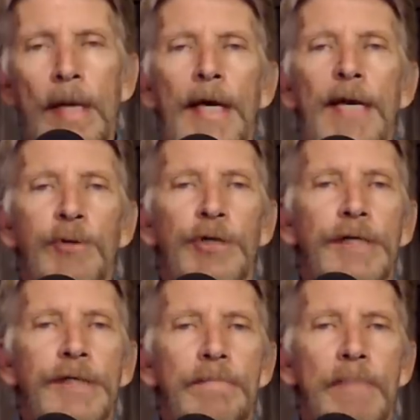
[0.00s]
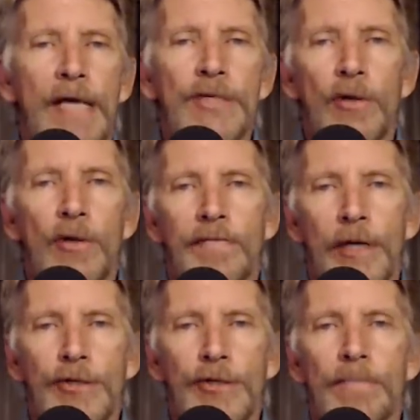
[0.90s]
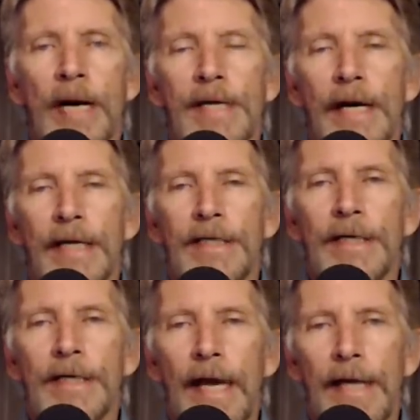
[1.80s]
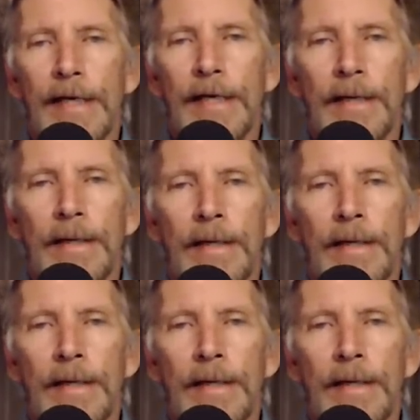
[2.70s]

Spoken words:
He predicted mass starvation by 1980.